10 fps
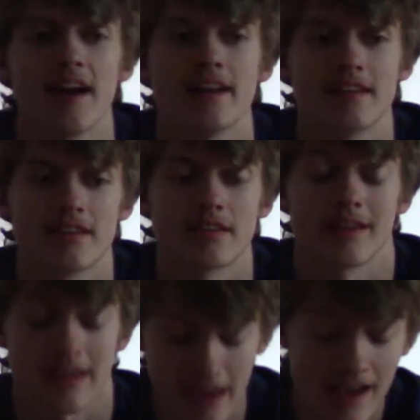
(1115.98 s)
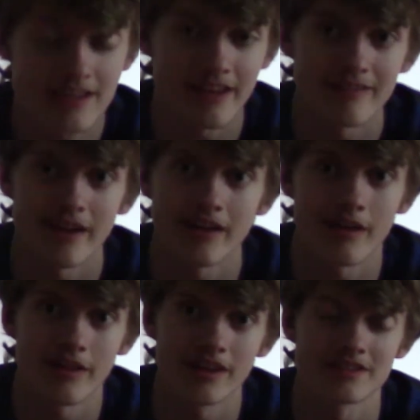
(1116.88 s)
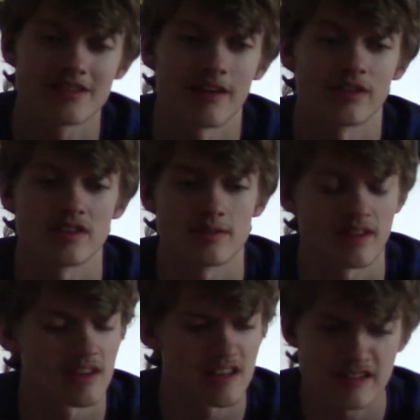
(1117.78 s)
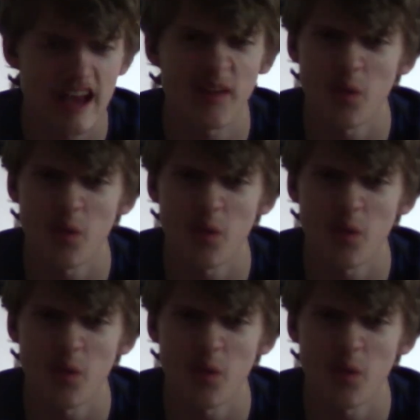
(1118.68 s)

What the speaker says: and he's just like, yes, I've done all this stuff, and Jamie's like, is that